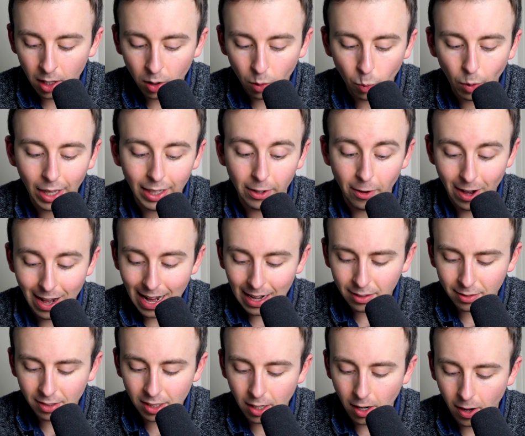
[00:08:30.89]
Well, our
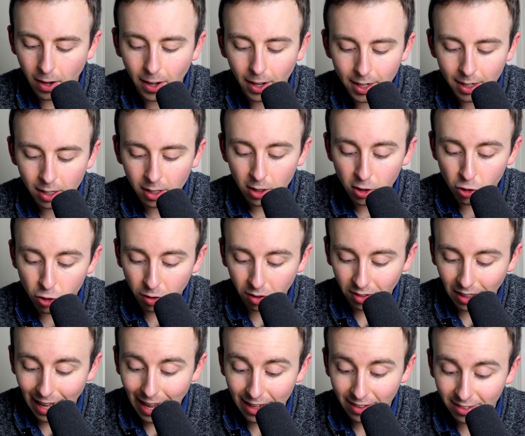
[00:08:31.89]
hexagon
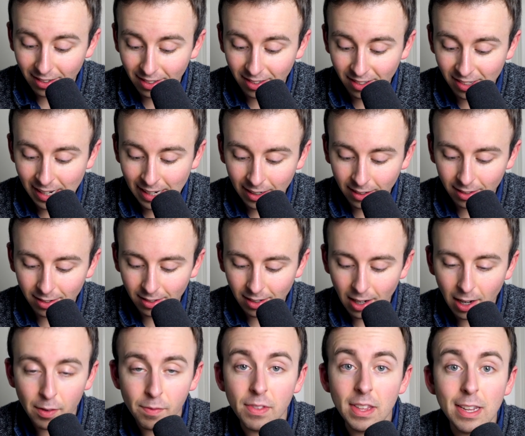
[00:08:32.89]
just has six
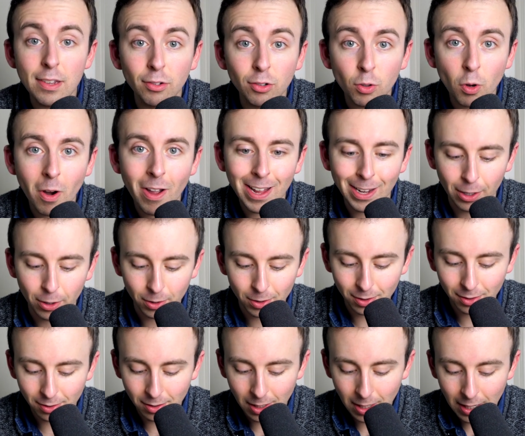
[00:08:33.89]
of these
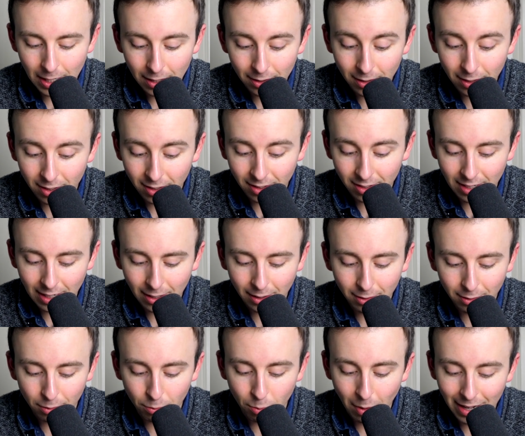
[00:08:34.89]
triangles. The
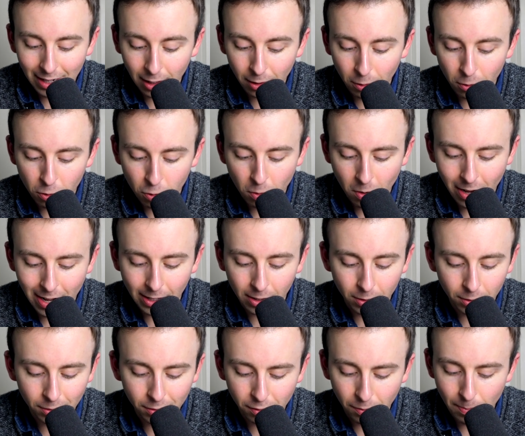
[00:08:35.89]
six regular
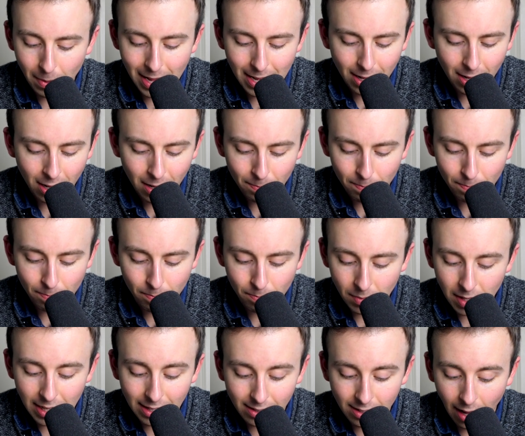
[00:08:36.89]
triangles make up
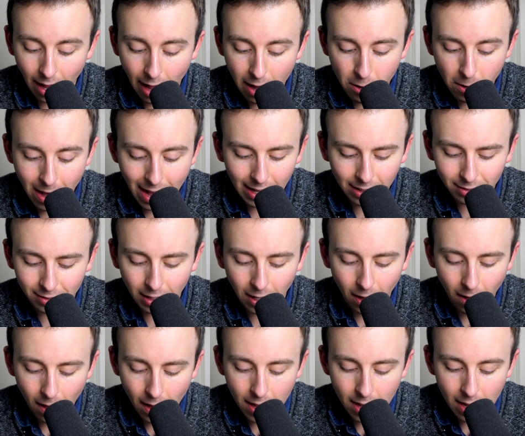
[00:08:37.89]
the entire
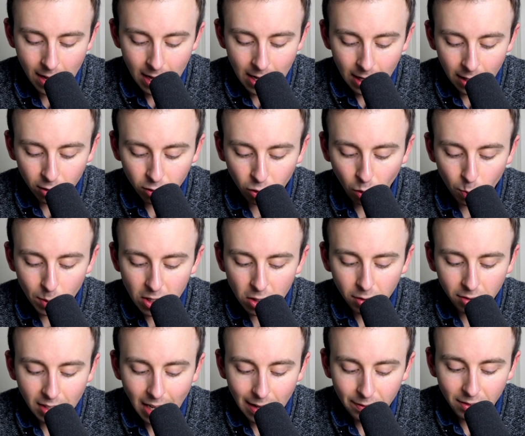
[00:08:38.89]
hexagon. So we
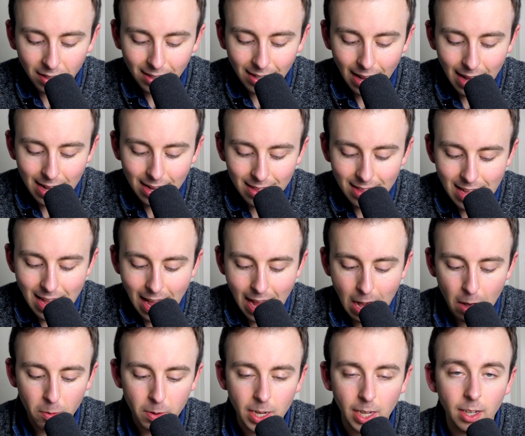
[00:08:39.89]
just have to take the
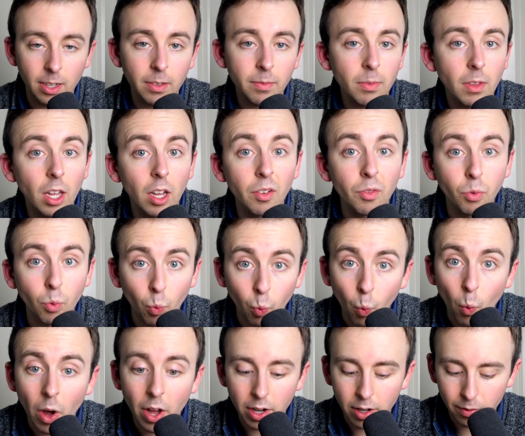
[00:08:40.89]
area of
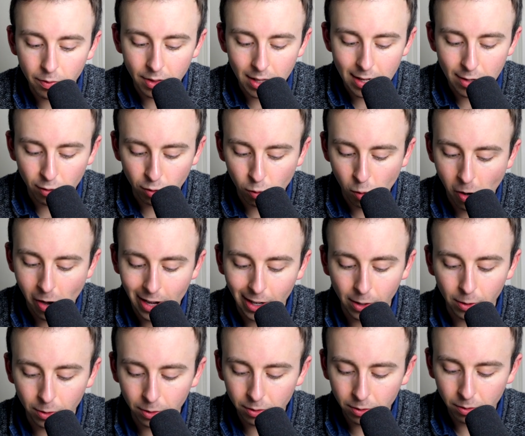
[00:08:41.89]
one of these
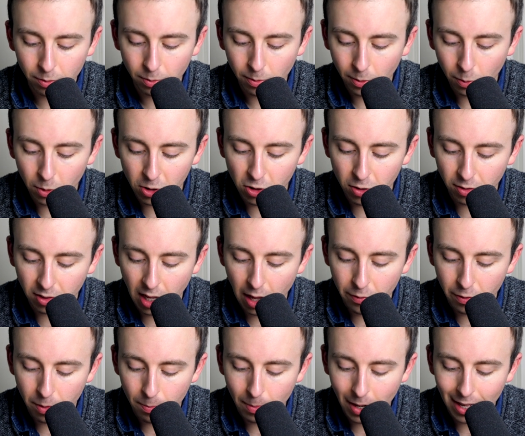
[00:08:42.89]
triangles, which is
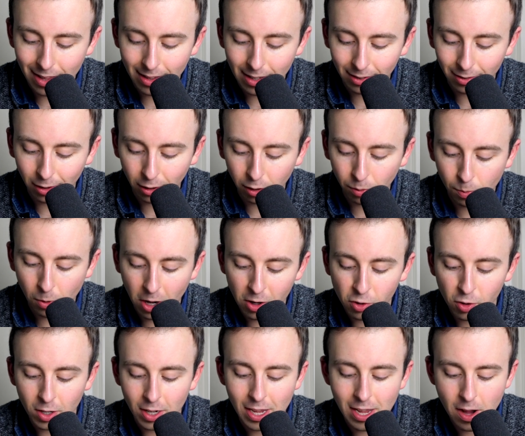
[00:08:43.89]
given by this
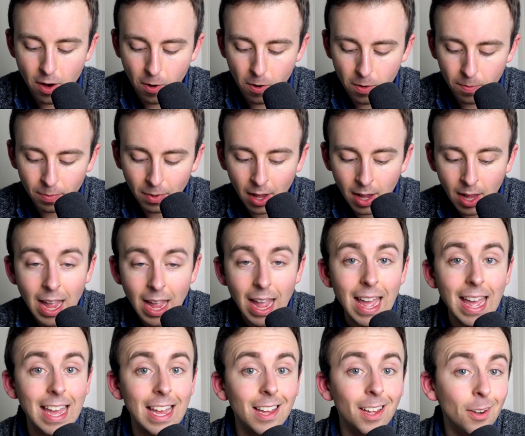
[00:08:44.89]
expression here,
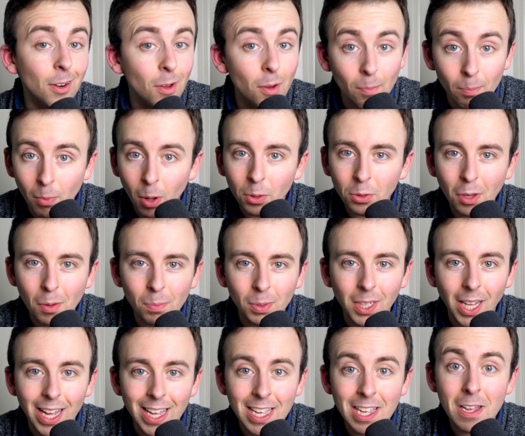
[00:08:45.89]
and
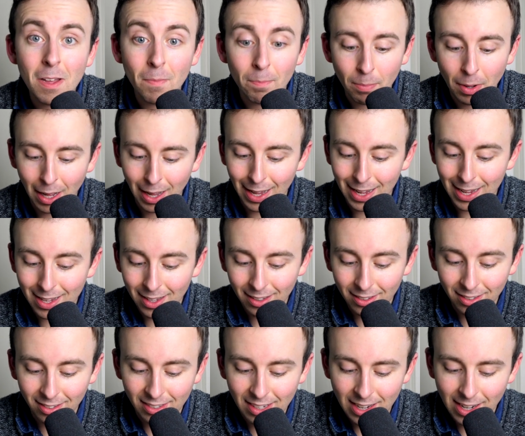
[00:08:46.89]
multiply it by
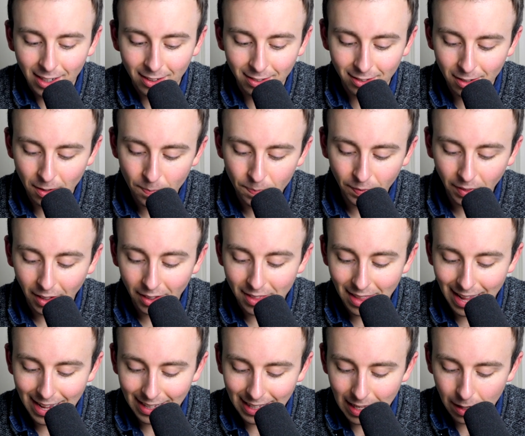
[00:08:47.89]
6.
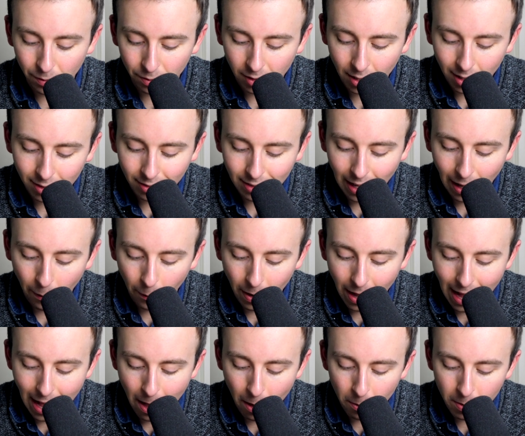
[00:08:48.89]
That gives us our
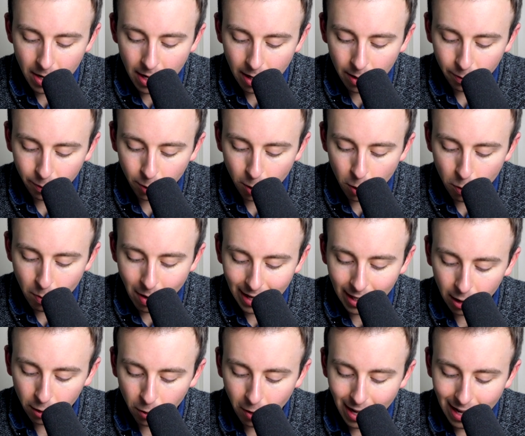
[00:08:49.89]
area for a
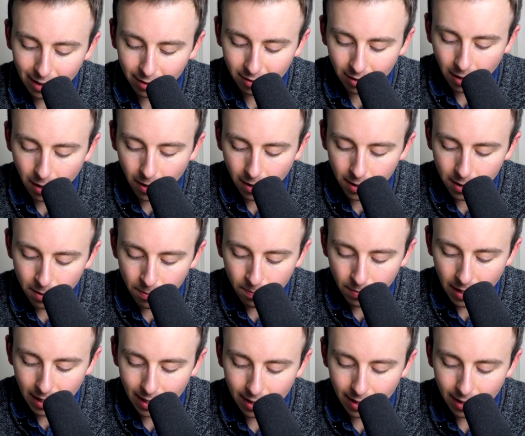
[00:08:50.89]
regular hexagon.